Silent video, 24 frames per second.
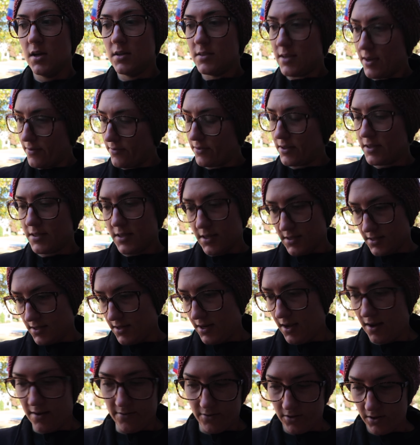definitely doesn't
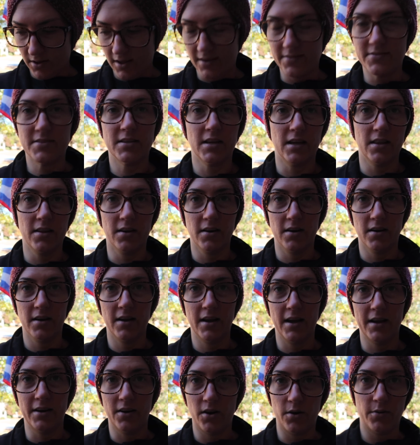have her life together
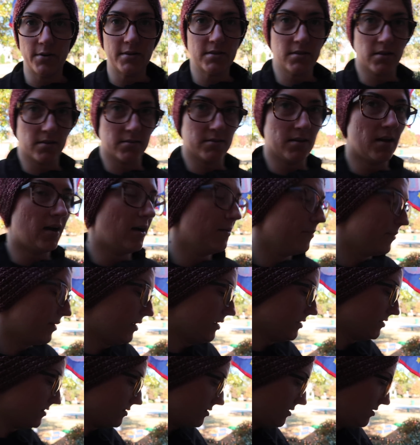and always looks a hot
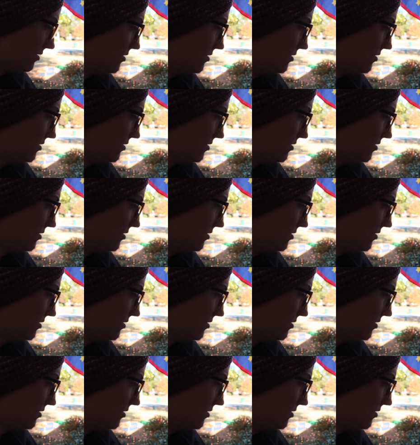mess.